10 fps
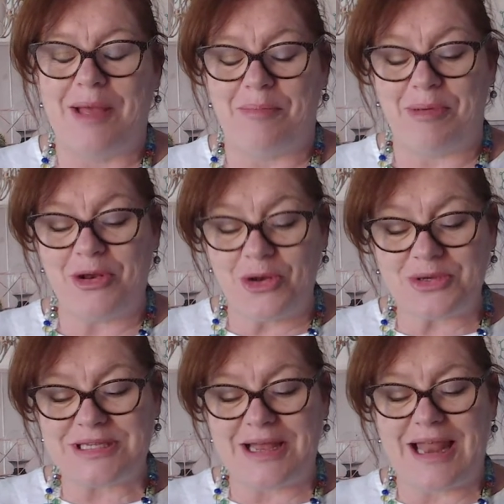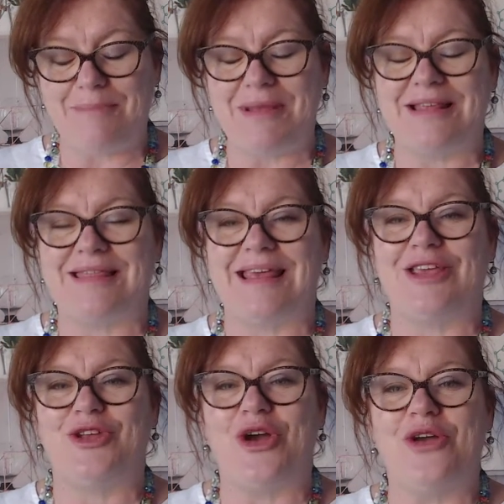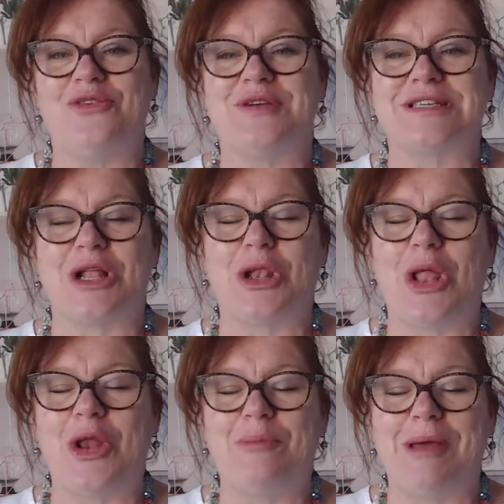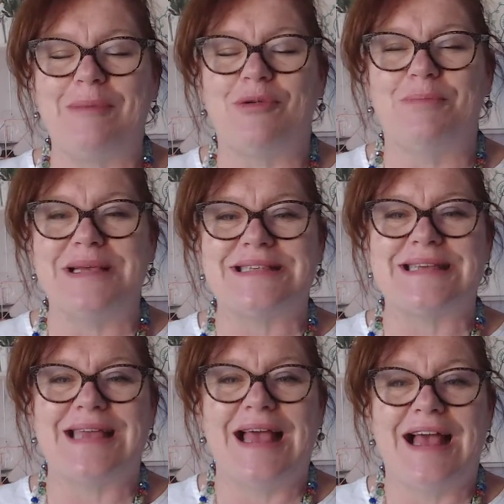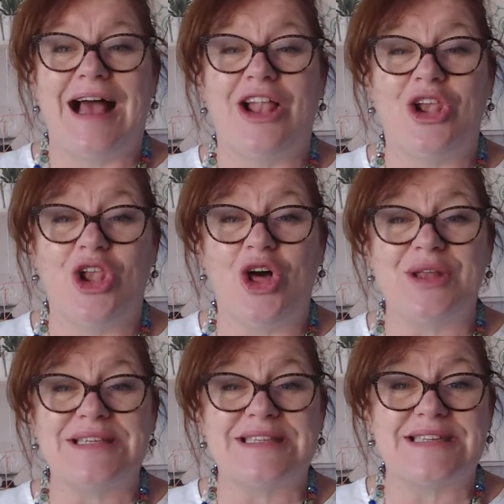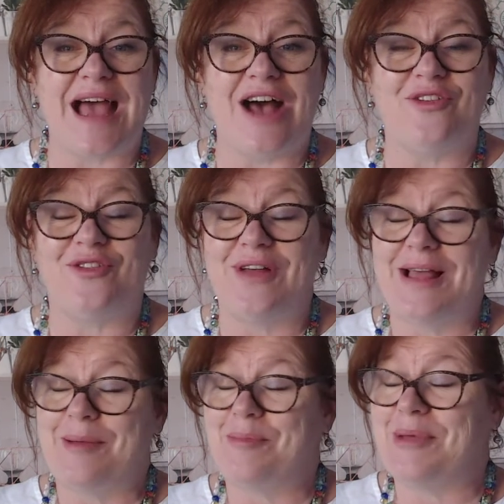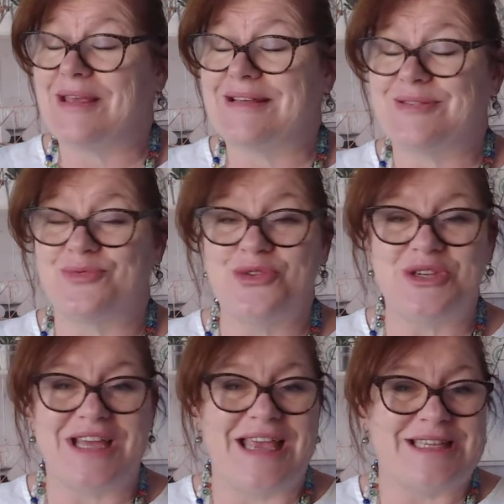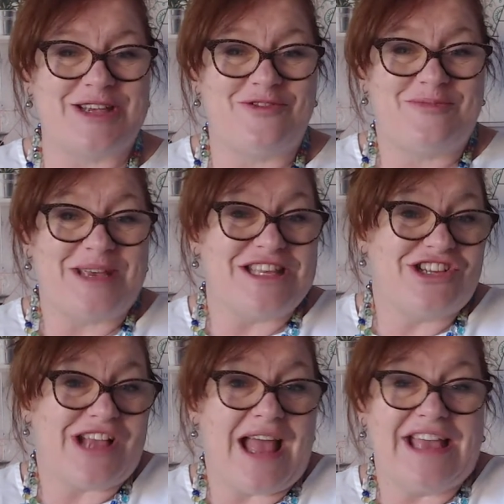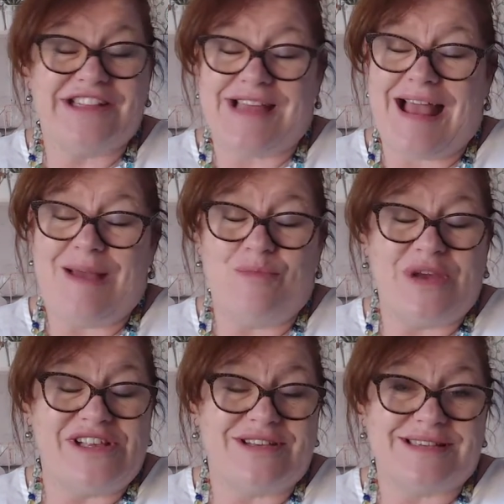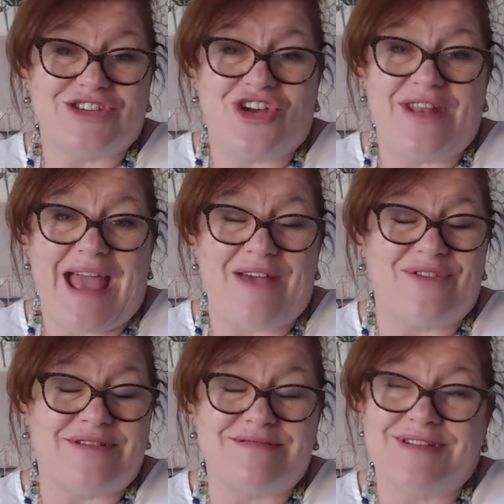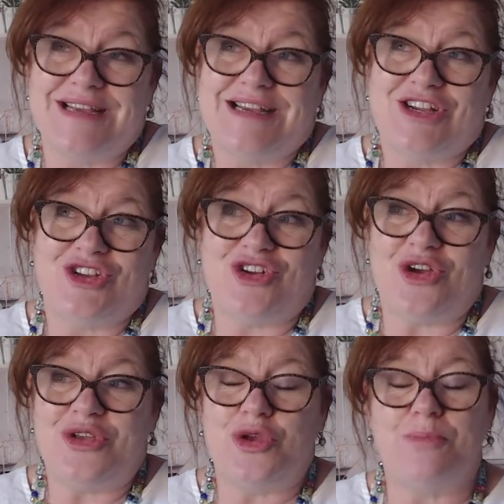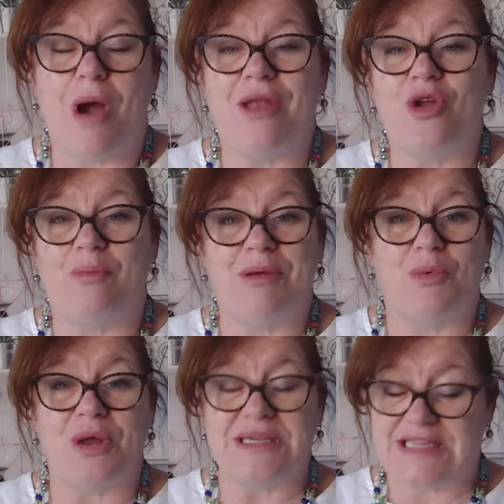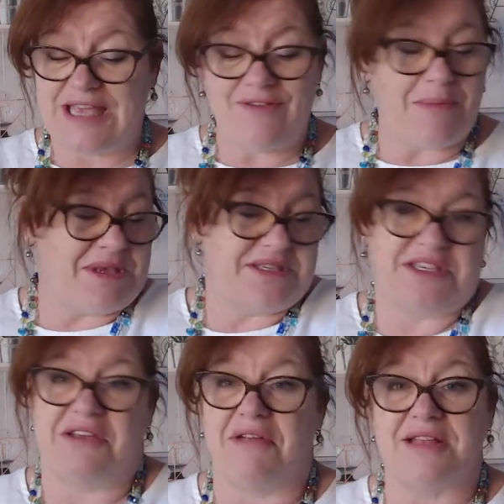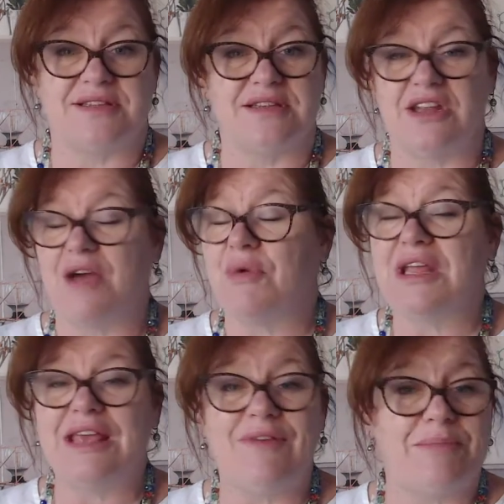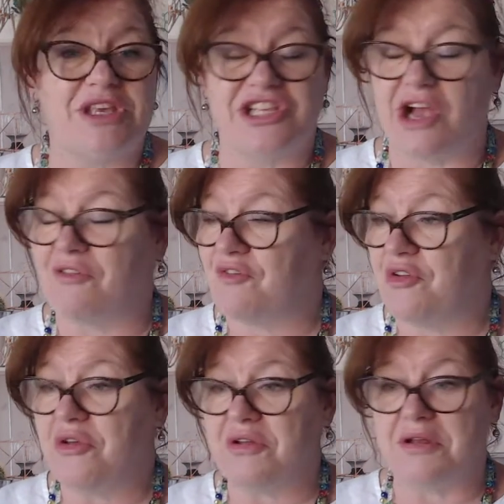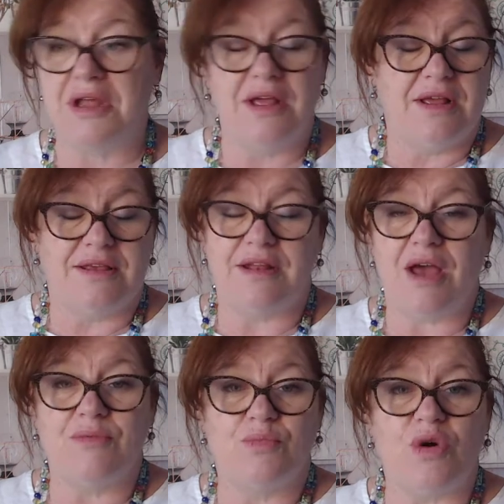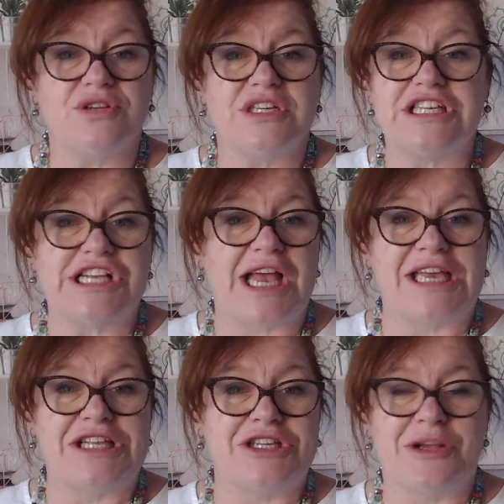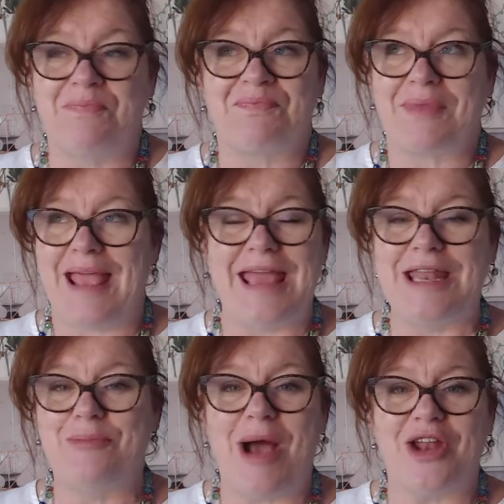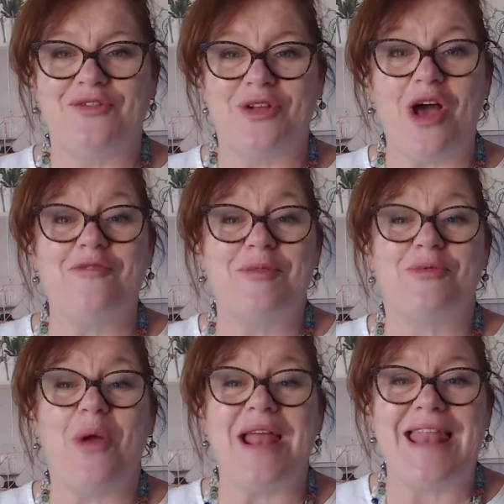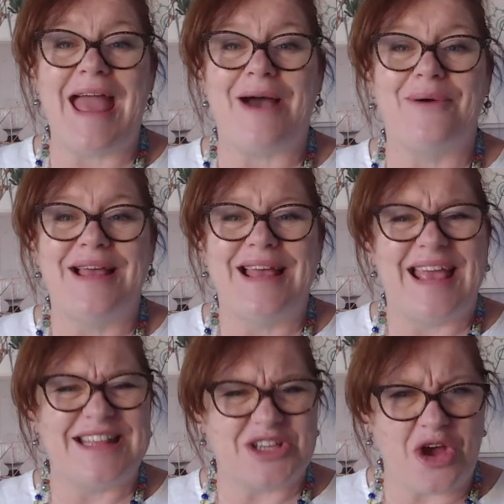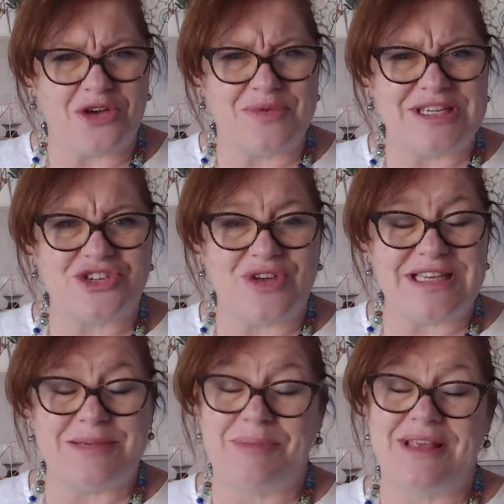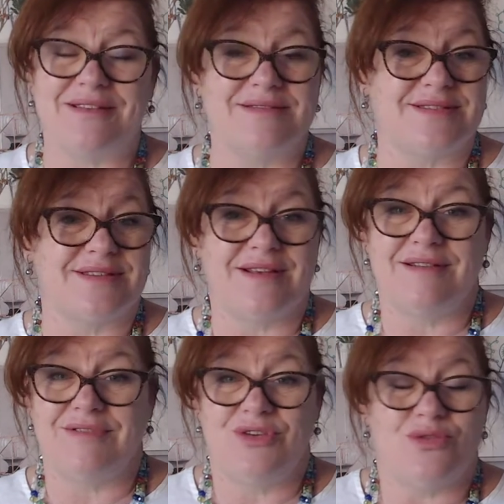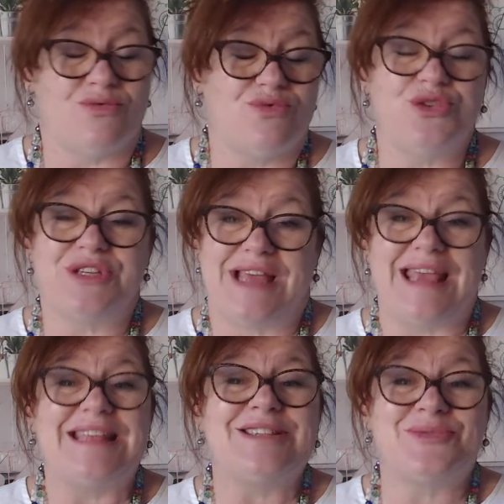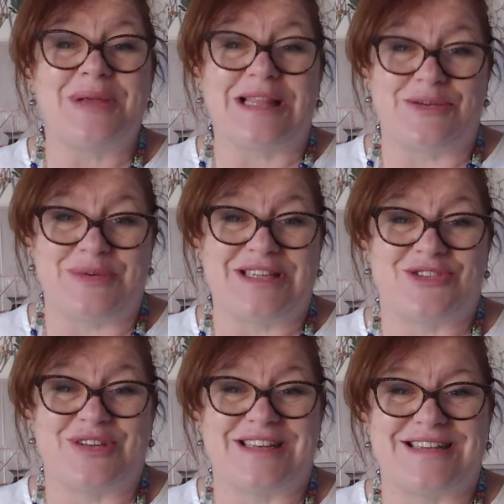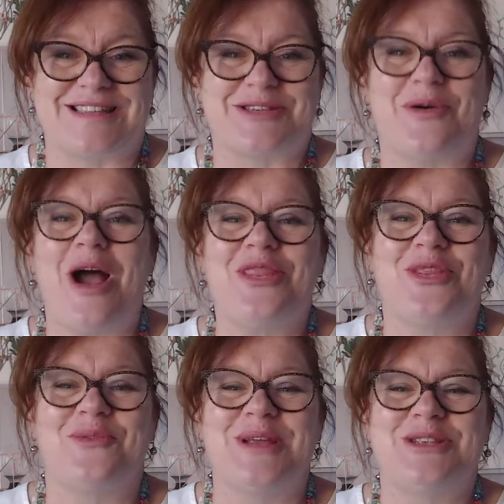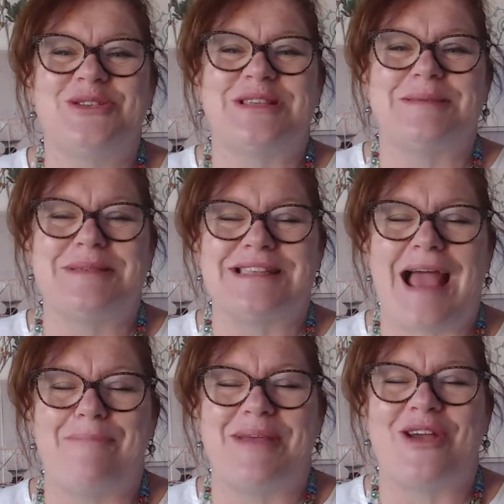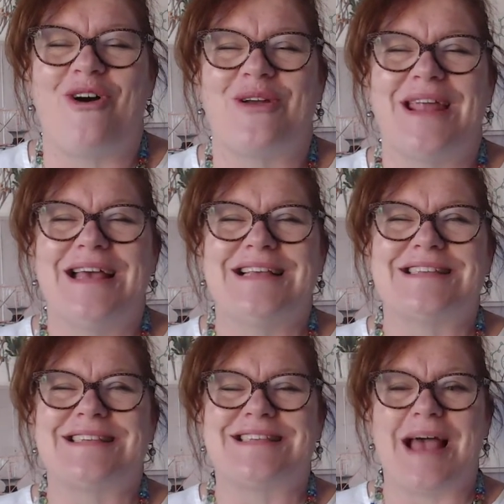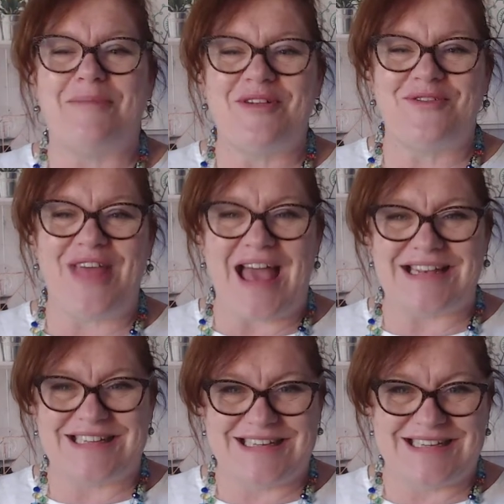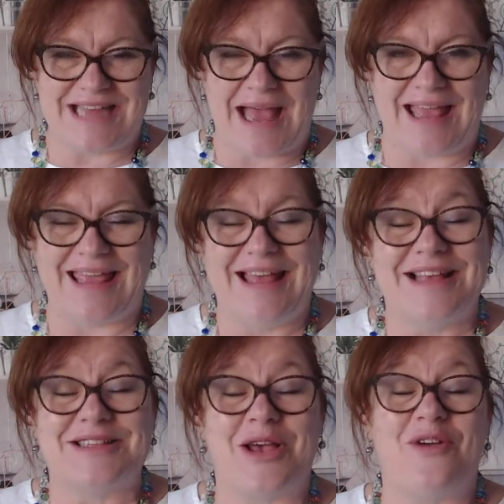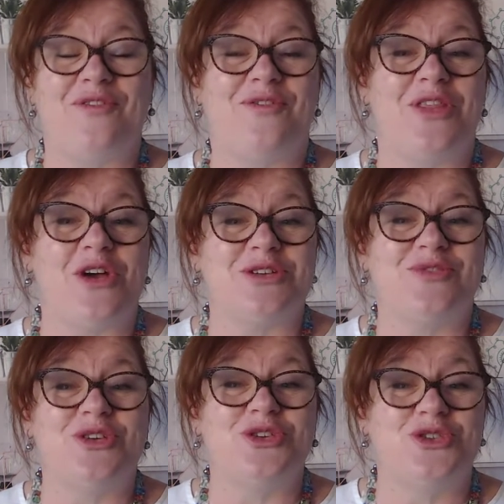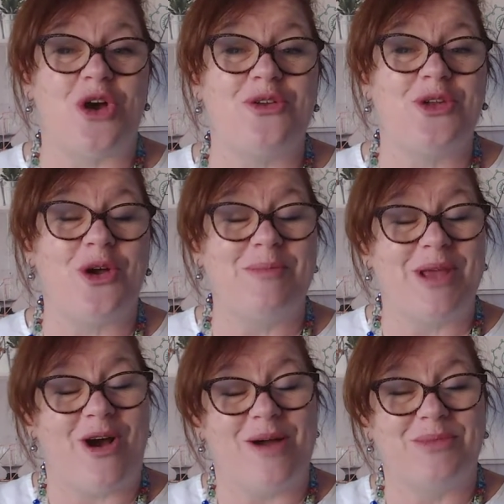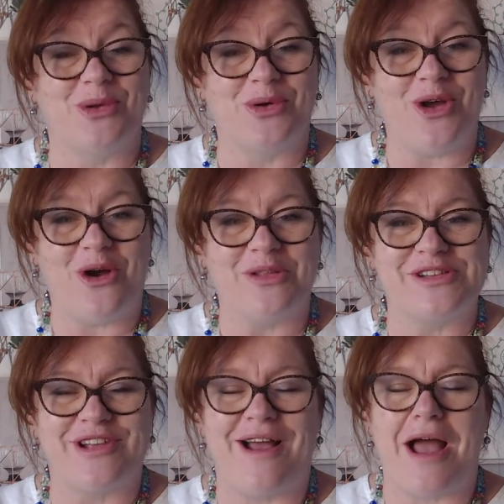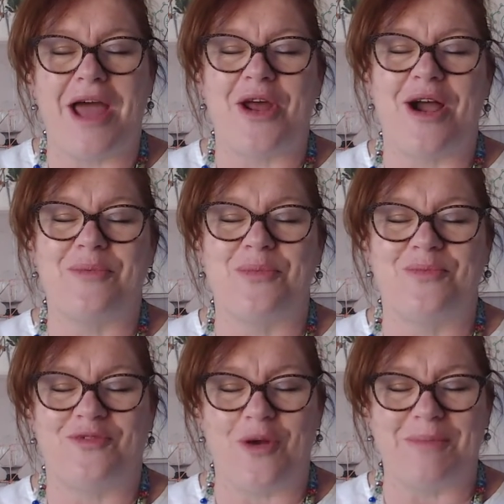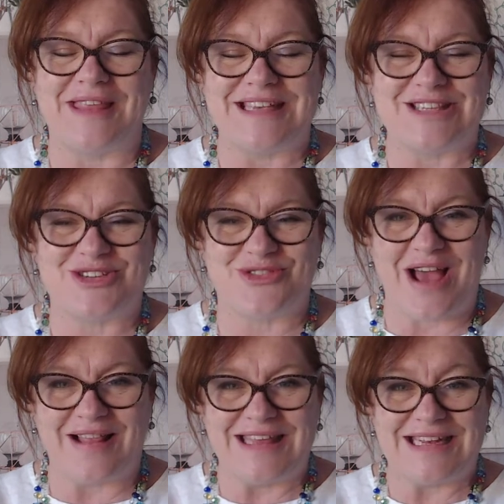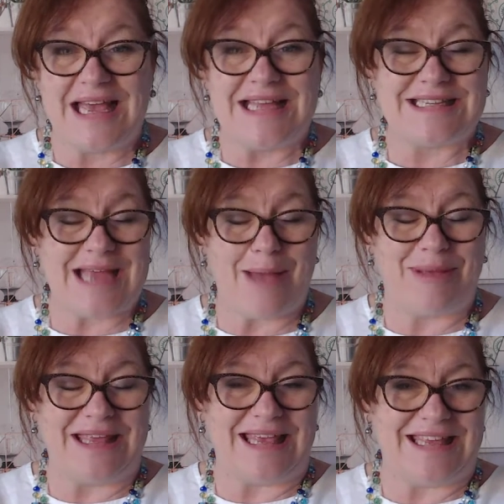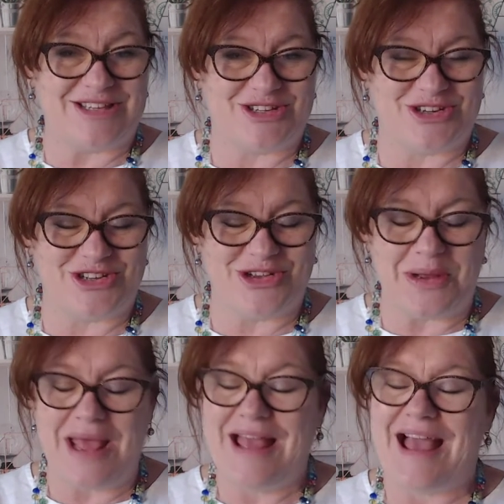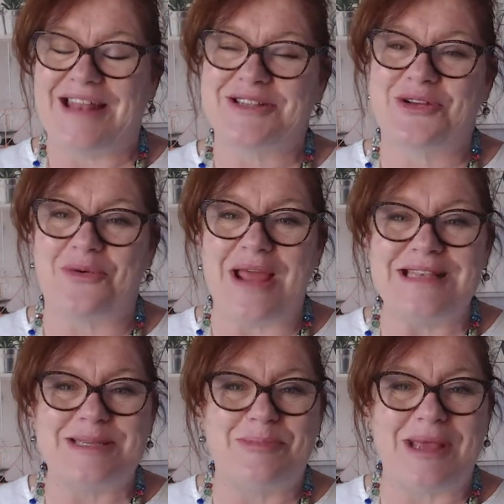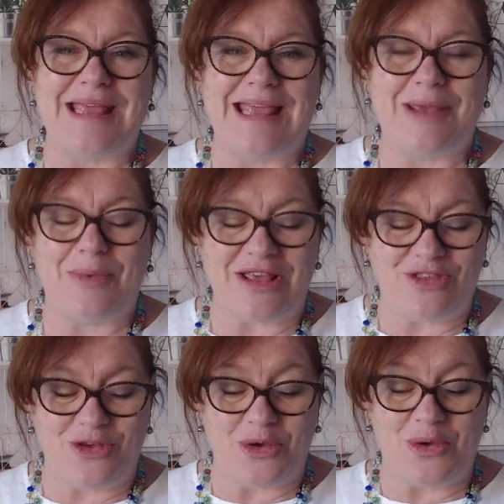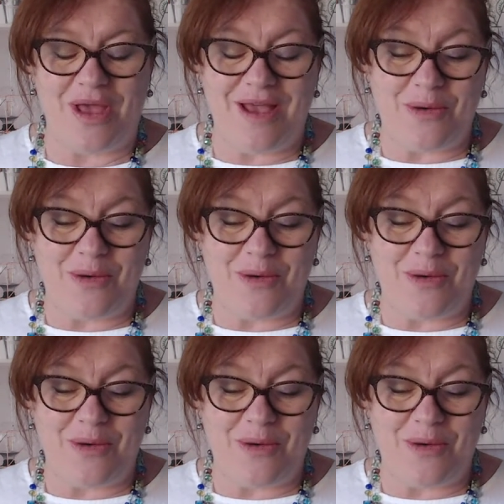But it also led me to think, there is a lot of people missing a lot of stuff because routines have been changed and we just don't have it. And, you might not be wanting to give up your cigarettes and you don't want to give up your junk food and you don't want to change any part of your life. But right now, it's kind of restricted because your routine's really restricted. So I thought we'd do some tapping on some of that today. So for those of you who don't know me, I'm Lorna Hollinger and I'm from the Australian Tapping Institute. And it's great to be here with you.